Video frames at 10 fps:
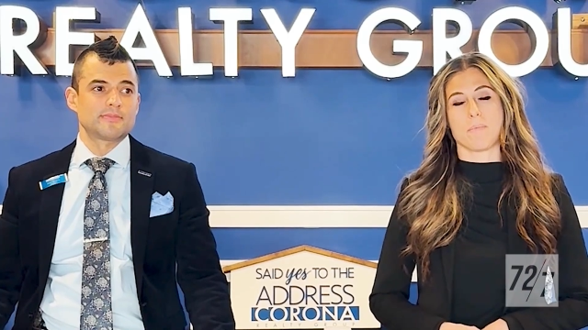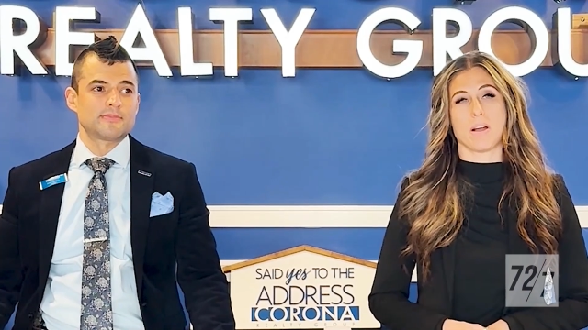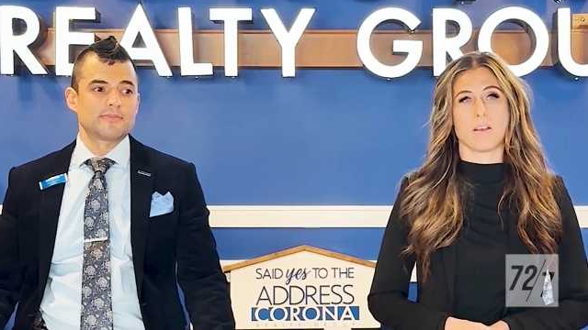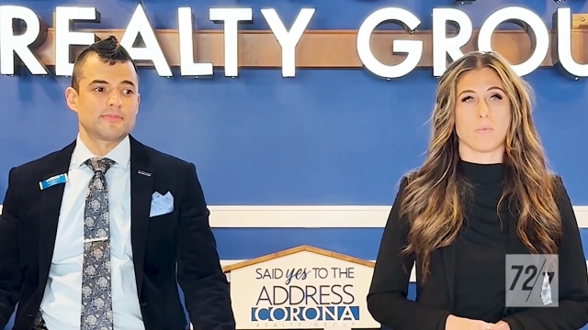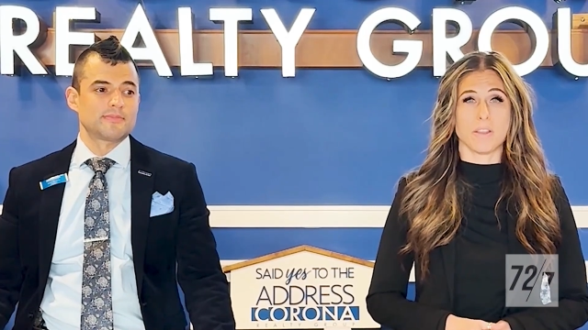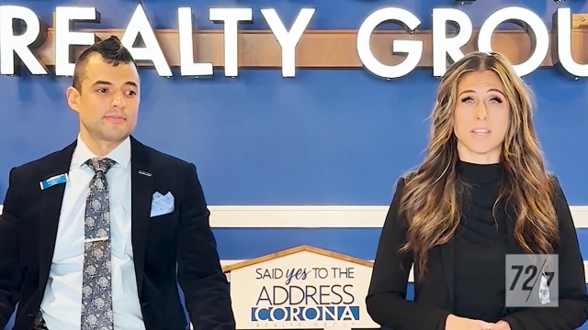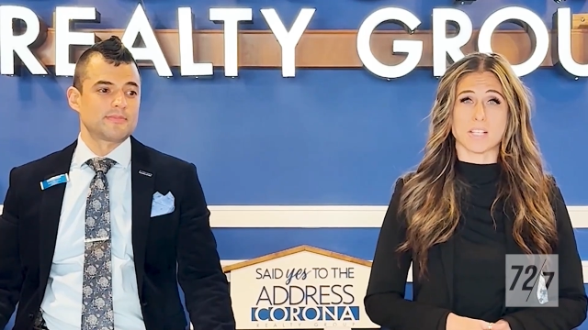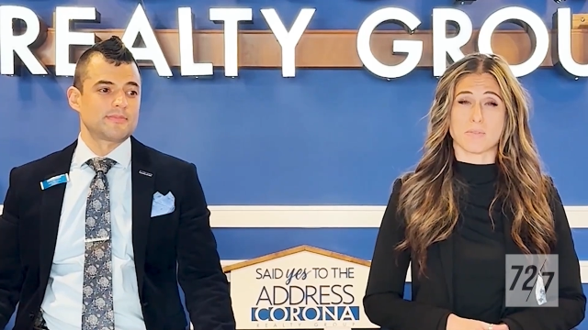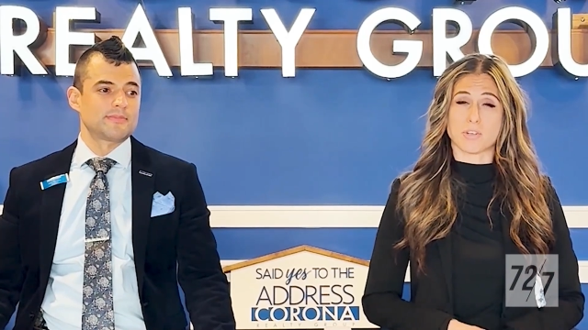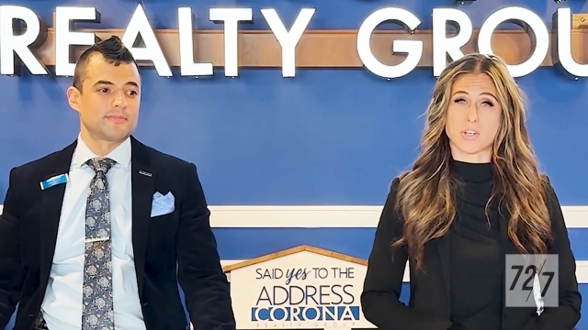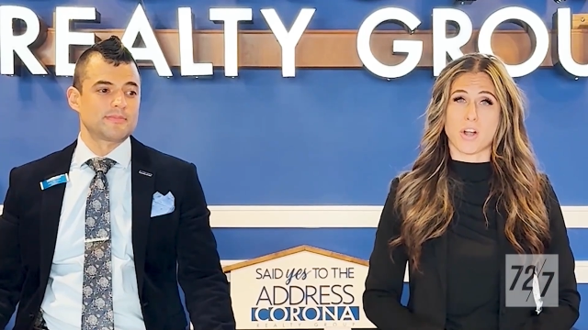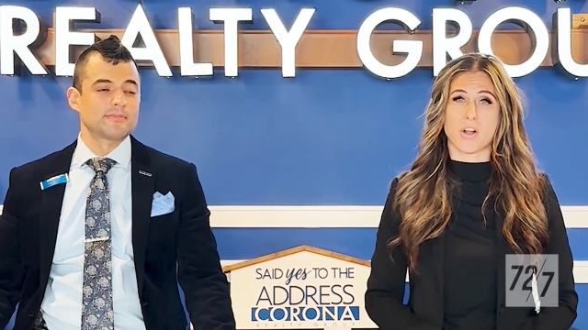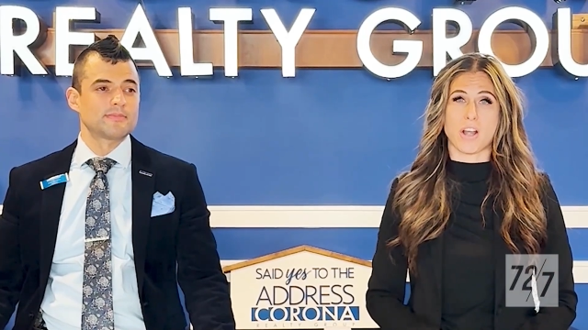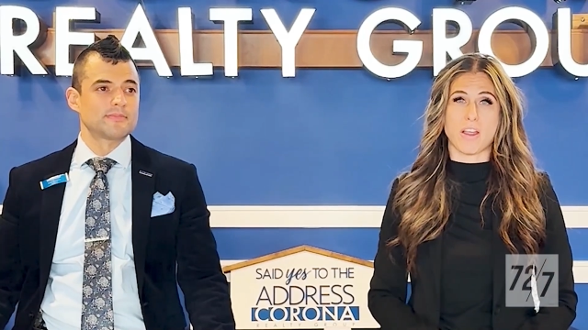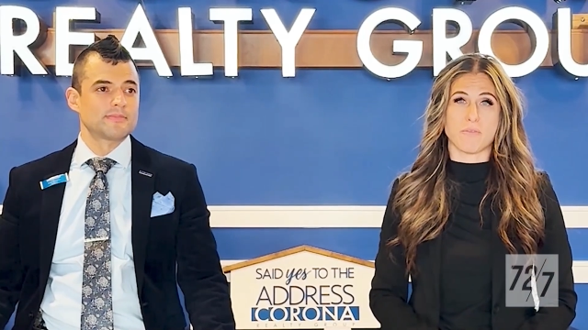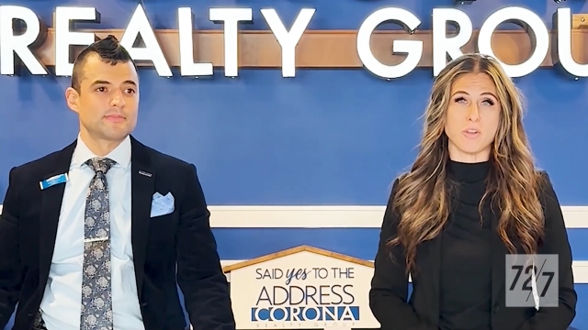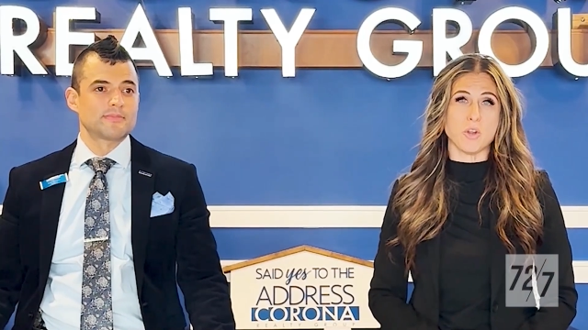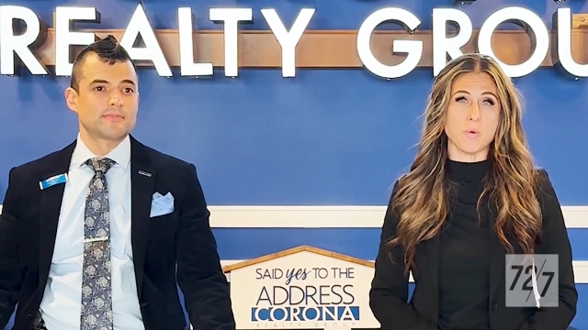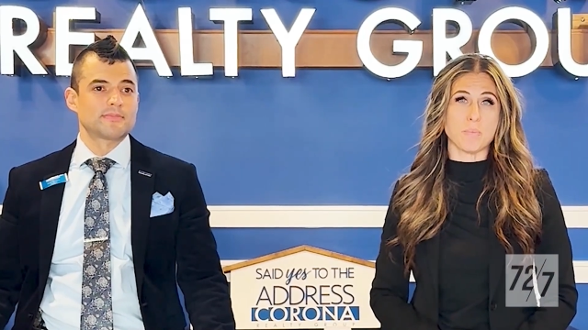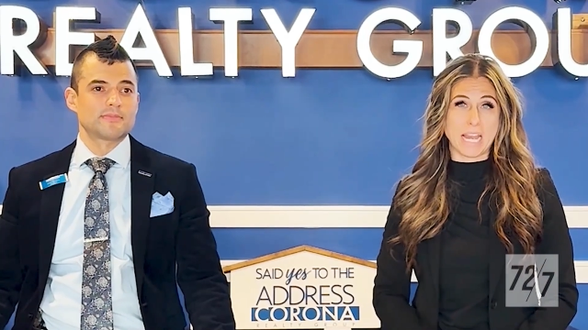Speaker 1: But one thing's for sure, if
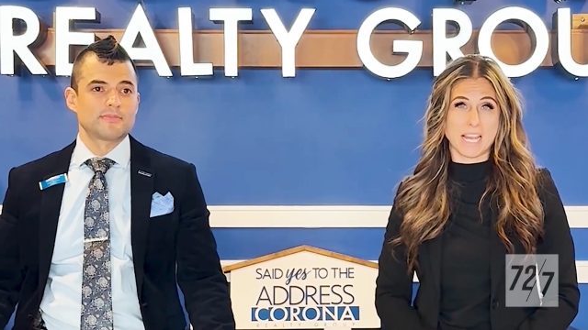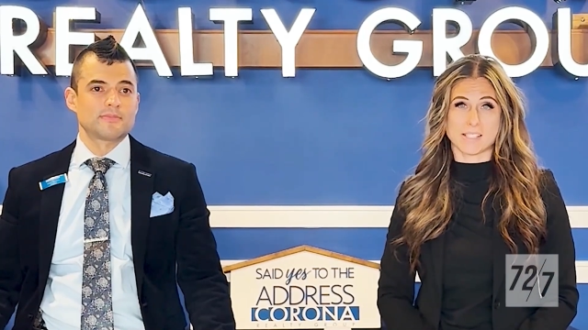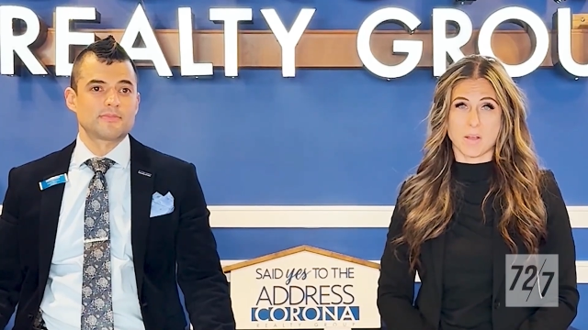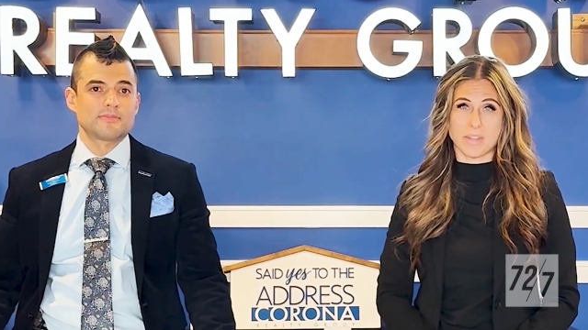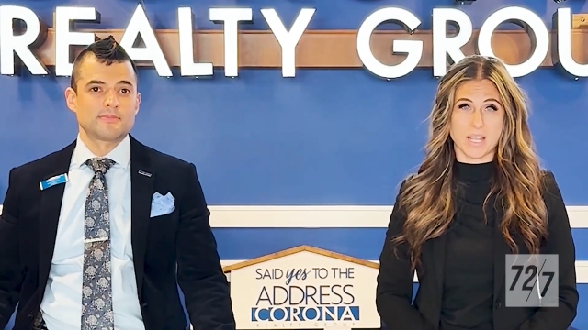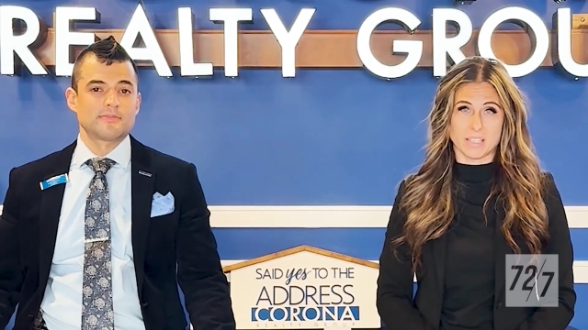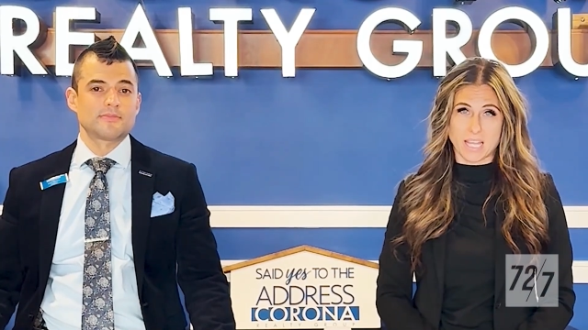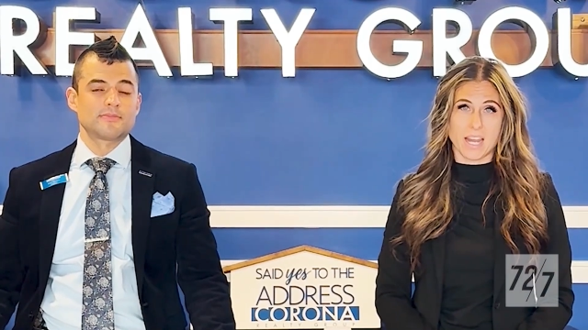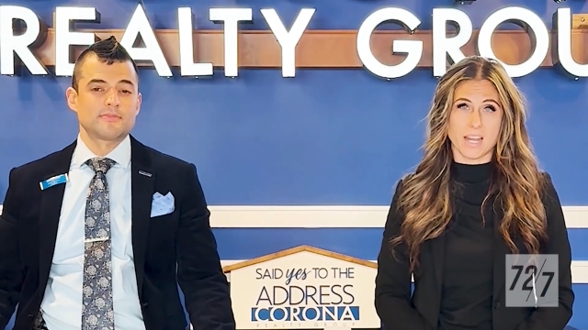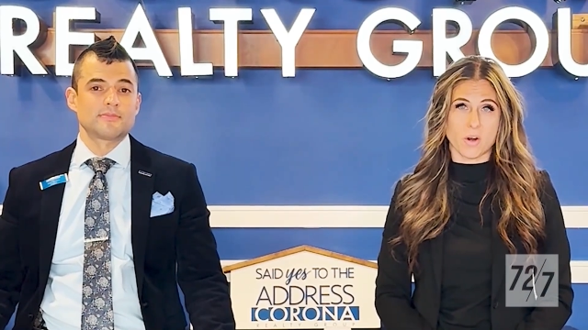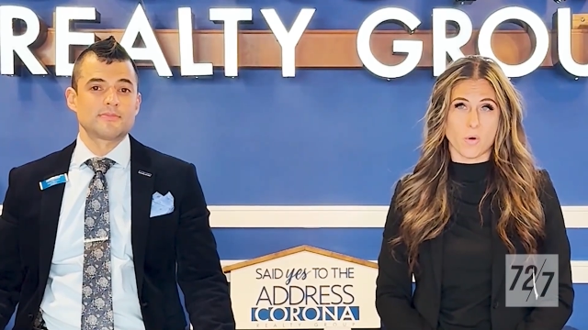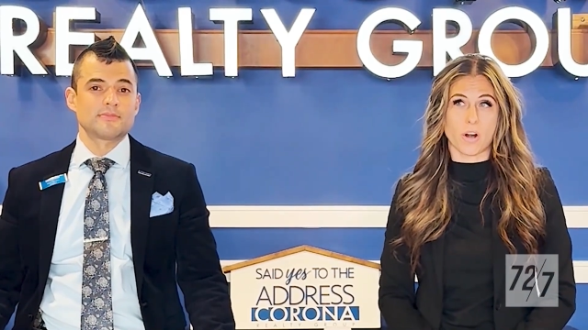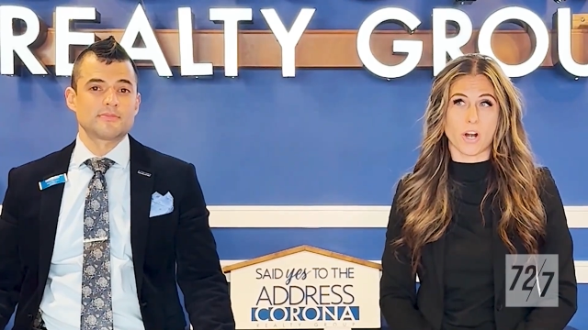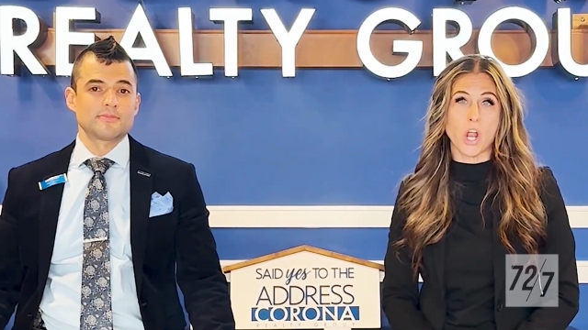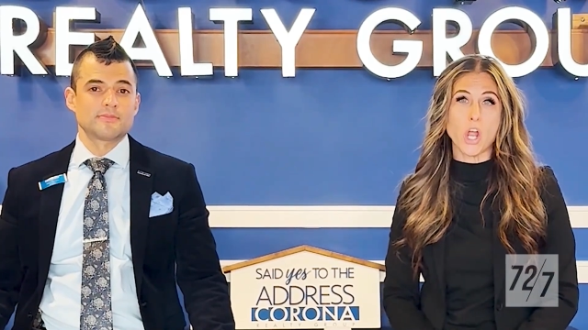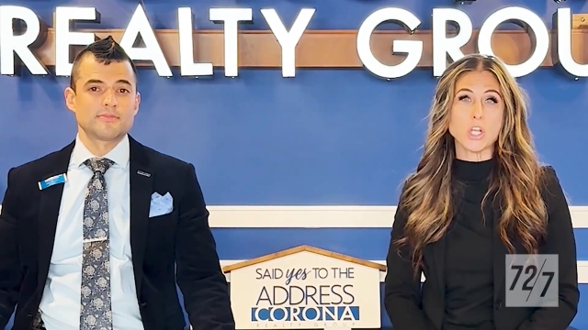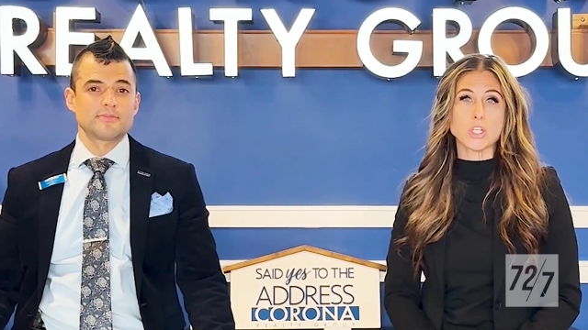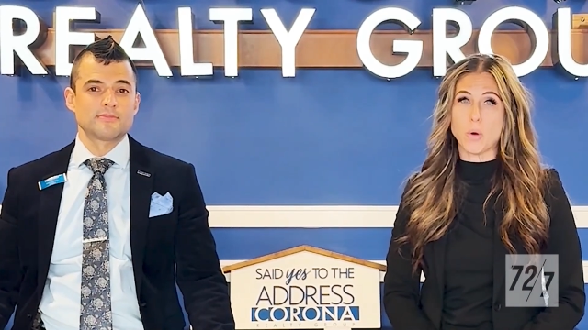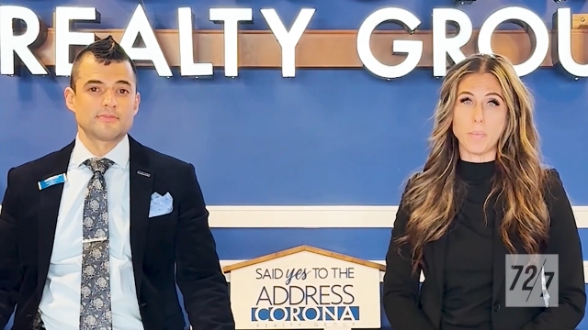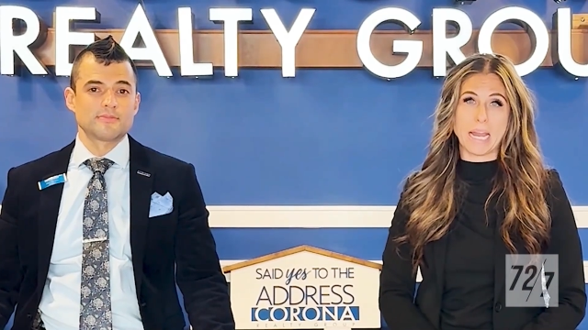you pay something late or
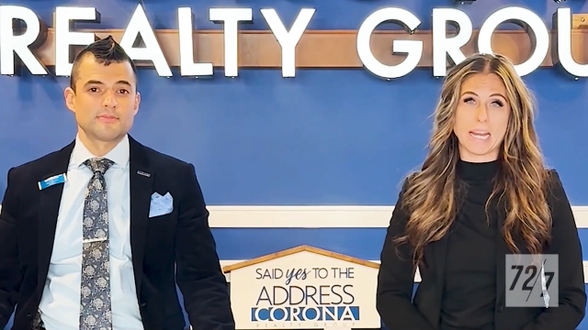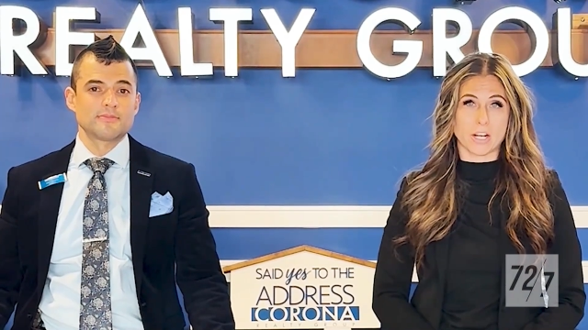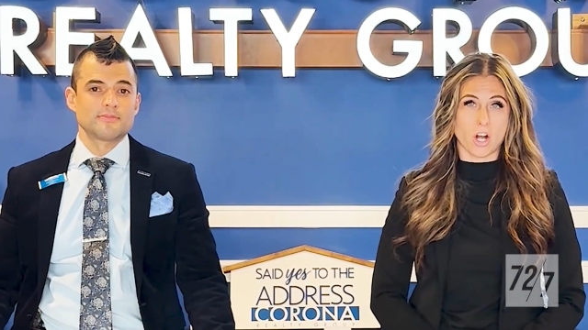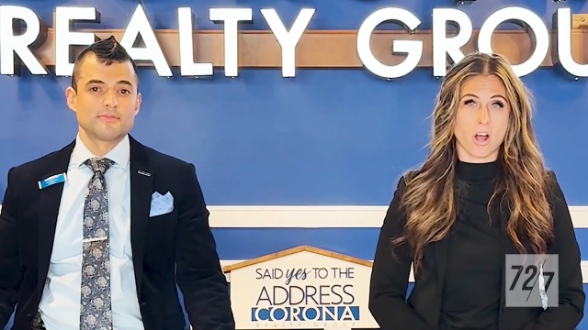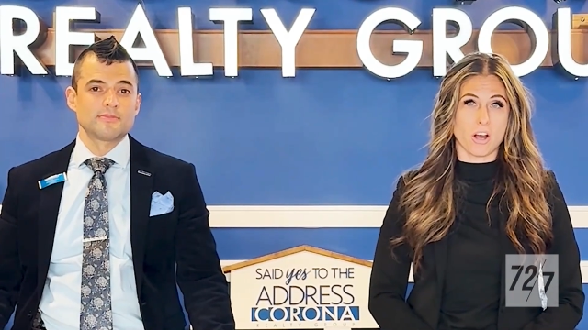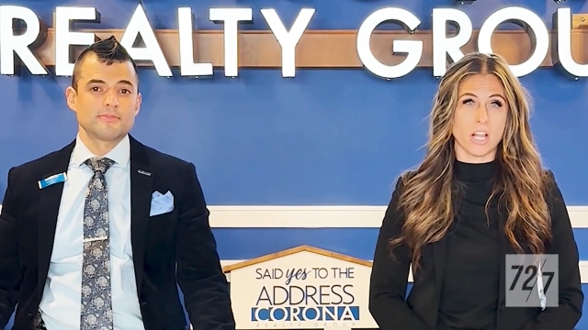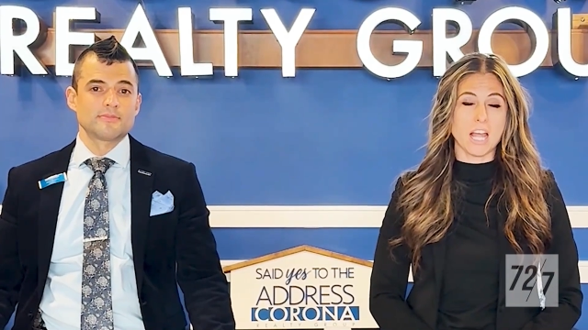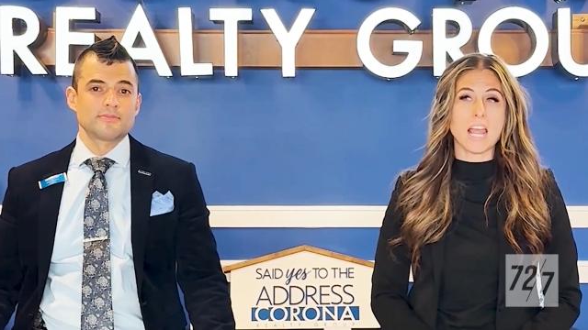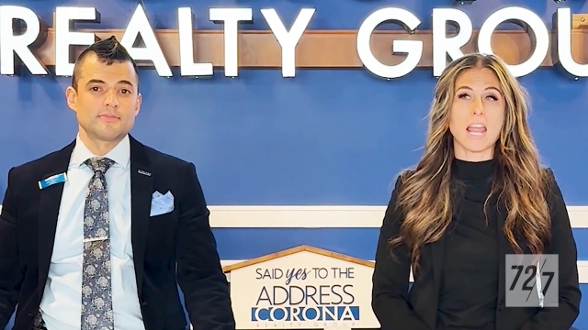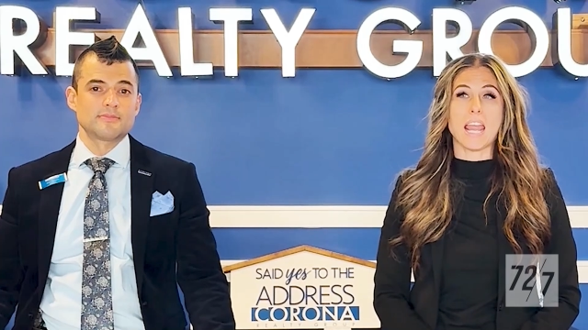don't pay it at all,